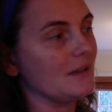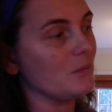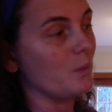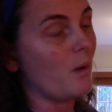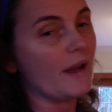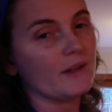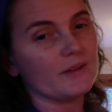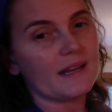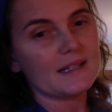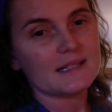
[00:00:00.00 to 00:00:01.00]
What you
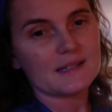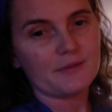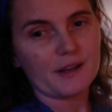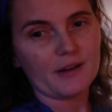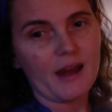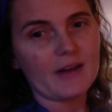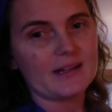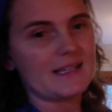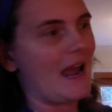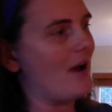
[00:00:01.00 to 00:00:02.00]
need to figure out
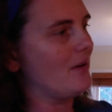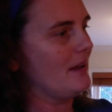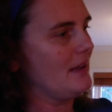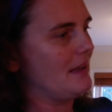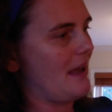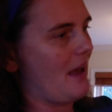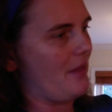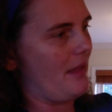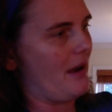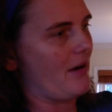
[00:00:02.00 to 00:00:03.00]
is how to get
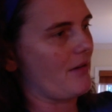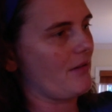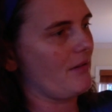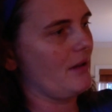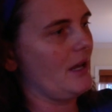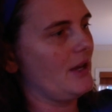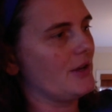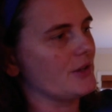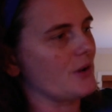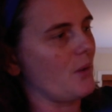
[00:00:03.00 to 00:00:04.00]
there.
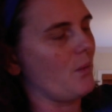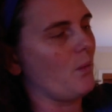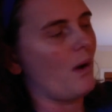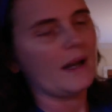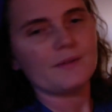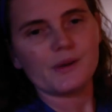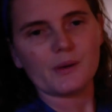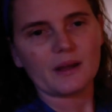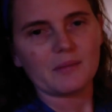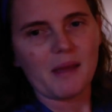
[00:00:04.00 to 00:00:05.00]
So what if you
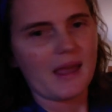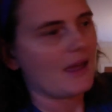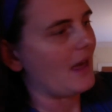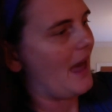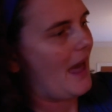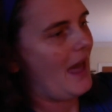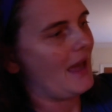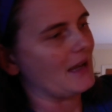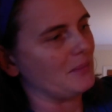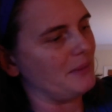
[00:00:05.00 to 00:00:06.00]
can make A
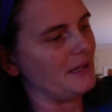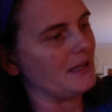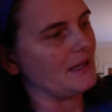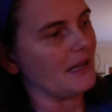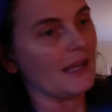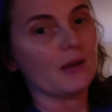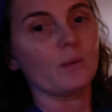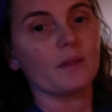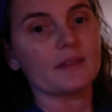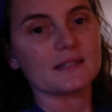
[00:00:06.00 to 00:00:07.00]
and B
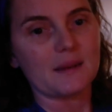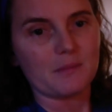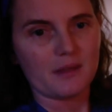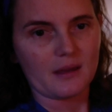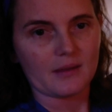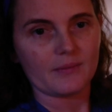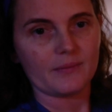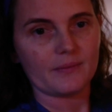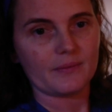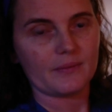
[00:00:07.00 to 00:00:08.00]
equal the same thing?
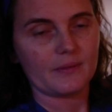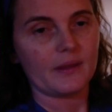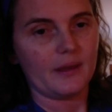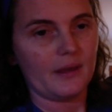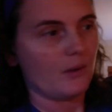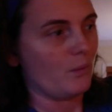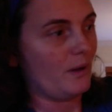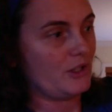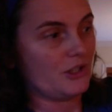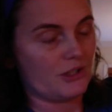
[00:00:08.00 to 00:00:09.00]

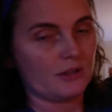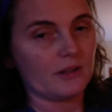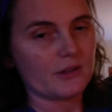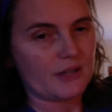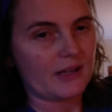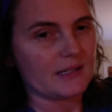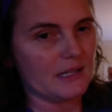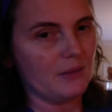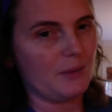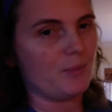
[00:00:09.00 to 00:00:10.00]
Which looks like it's
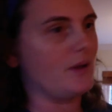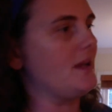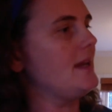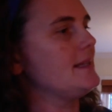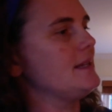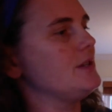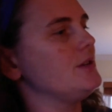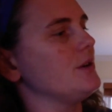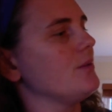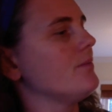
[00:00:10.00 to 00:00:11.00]
going to be pretty easy to
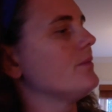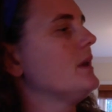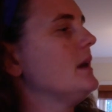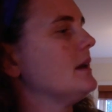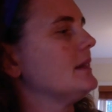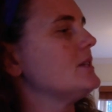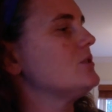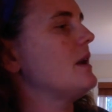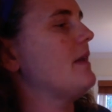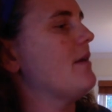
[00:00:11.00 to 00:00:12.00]
do. Let's
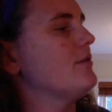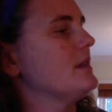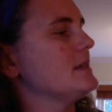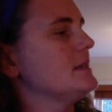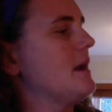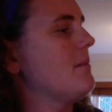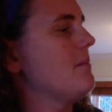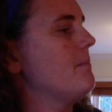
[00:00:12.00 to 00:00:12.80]
try that for this step.